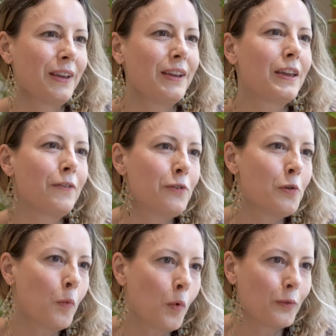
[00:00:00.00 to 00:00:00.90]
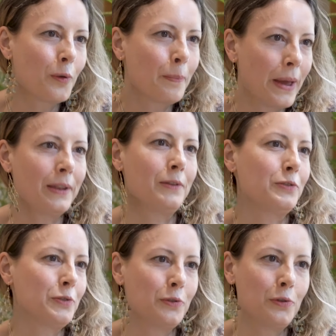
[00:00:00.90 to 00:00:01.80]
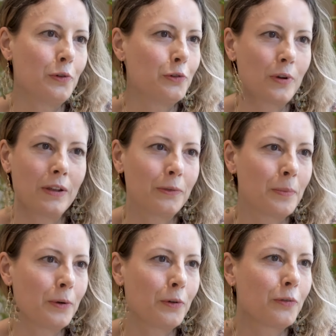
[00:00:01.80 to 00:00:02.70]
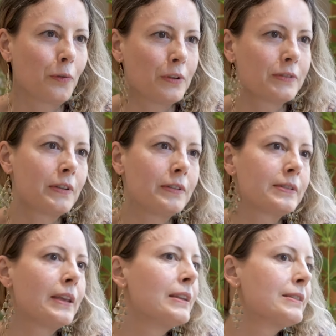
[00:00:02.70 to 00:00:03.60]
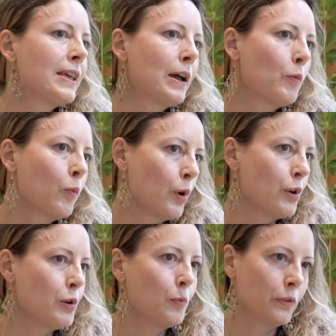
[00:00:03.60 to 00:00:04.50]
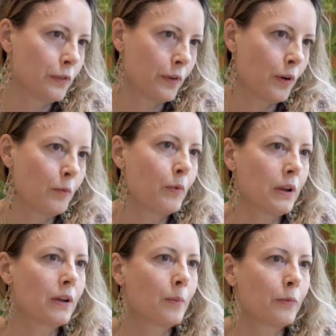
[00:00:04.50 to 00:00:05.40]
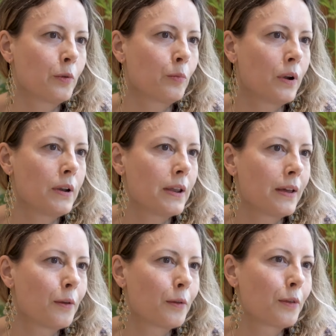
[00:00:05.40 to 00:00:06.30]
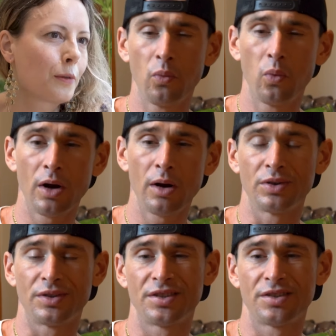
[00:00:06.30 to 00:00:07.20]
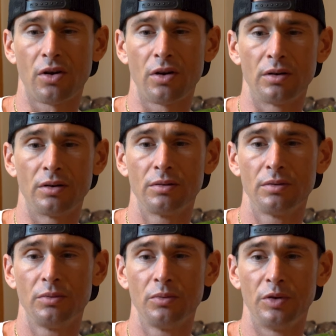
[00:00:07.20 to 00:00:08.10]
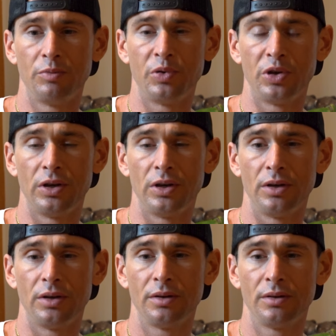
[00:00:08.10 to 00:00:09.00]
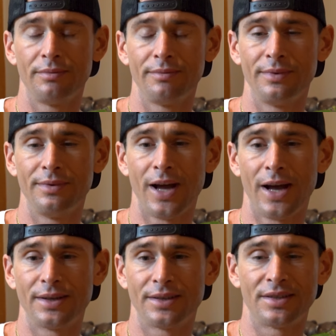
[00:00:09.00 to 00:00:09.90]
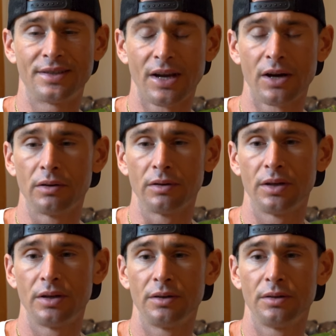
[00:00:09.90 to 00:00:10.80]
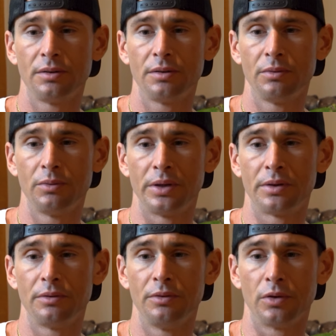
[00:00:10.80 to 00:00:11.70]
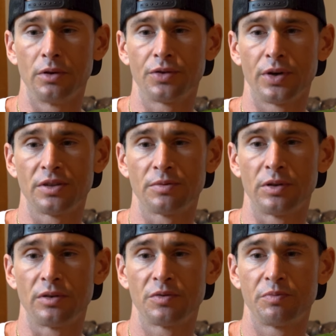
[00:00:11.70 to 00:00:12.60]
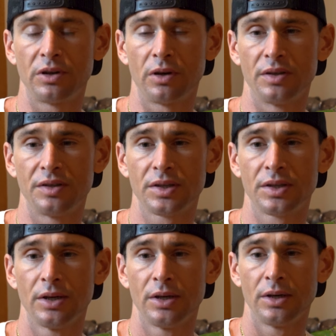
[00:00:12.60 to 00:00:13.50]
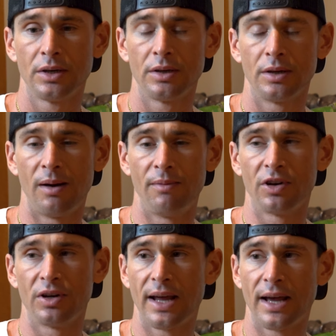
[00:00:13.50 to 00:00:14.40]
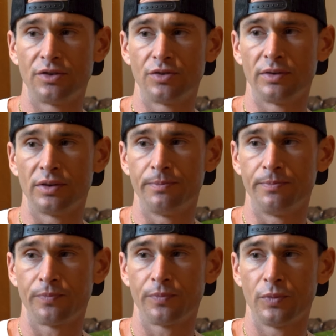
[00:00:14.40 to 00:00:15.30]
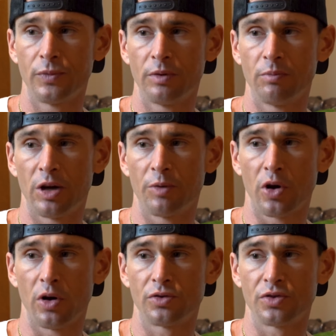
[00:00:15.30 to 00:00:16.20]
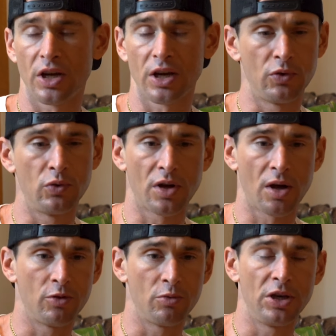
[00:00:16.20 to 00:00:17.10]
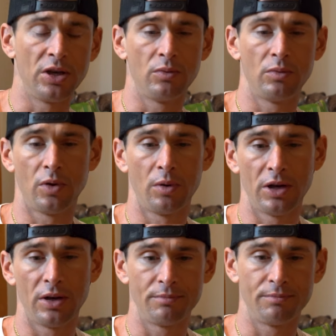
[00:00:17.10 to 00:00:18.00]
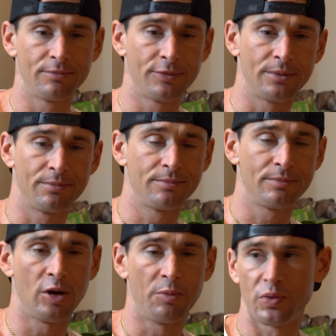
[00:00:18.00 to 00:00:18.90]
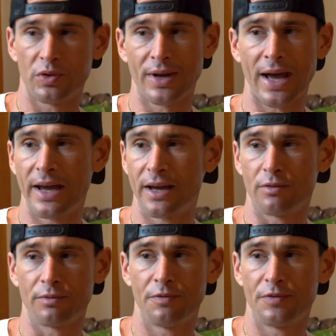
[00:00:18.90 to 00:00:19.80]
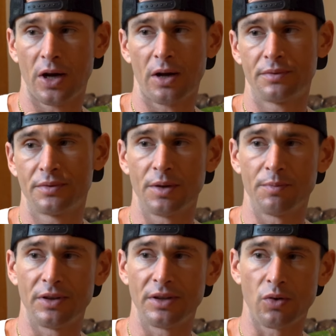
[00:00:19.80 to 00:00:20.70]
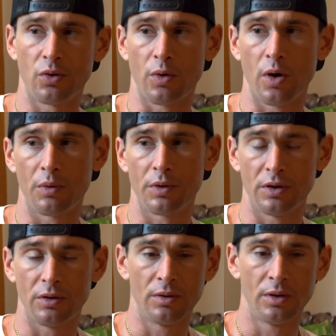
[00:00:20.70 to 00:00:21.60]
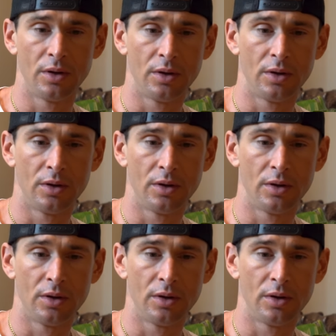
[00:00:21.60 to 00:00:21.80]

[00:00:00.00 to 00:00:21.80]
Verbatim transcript: Like, if you want to balance your neurotransmitters, for instance, and is that where you would start when it comes to brain health? Where I would start would be not necessarily with neurotransmitters because I'm very data driven in my approach. Like, if you were to come to me and want me to like help you with your diet or figure out something that's going wrong with you,